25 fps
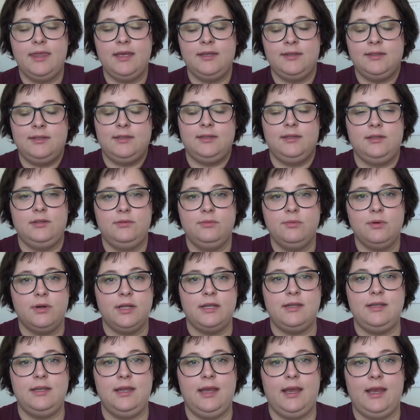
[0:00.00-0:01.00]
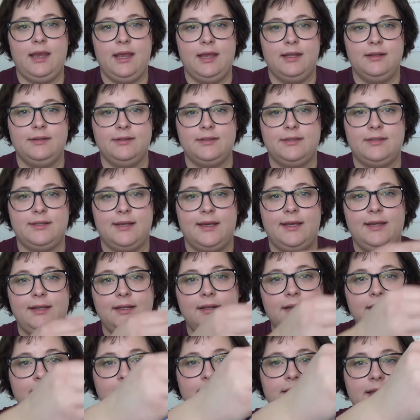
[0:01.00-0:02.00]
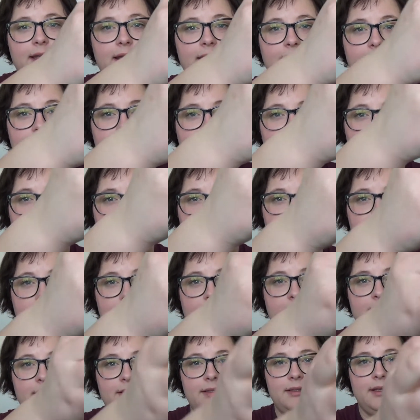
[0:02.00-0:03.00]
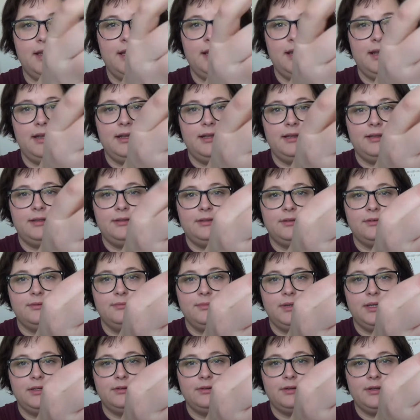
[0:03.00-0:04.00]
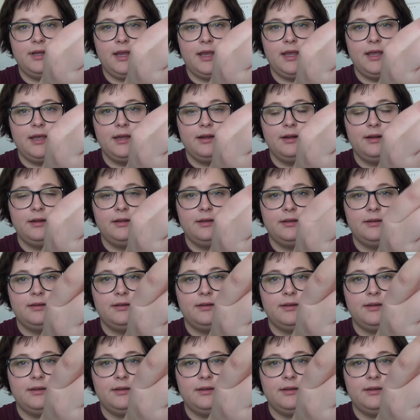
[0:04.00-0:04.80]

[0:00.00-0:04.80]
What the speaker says: This is what the inside looks like. There's a little mirror here,